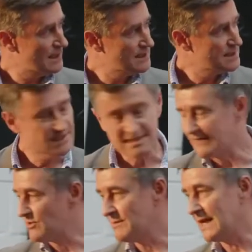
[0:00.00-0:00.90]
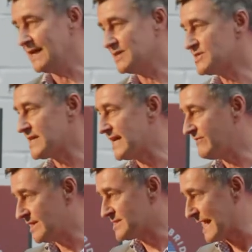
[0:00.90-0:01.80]
7 million
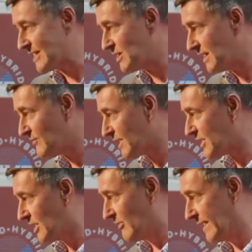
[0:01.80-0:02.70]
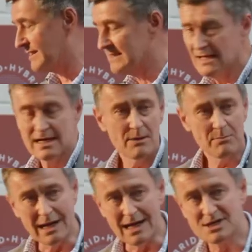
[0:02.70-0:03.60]
savings annually recurring.
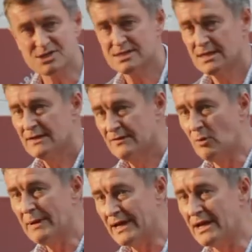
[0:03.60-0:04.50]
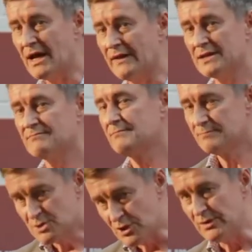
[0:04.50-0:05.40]
Plus, there'll be another
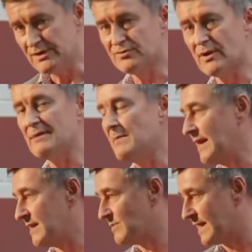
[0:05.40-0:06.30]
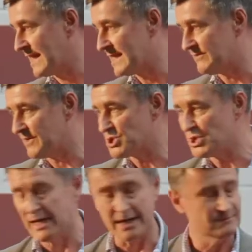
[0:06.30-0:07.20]
2 to 3 million by the end of this year.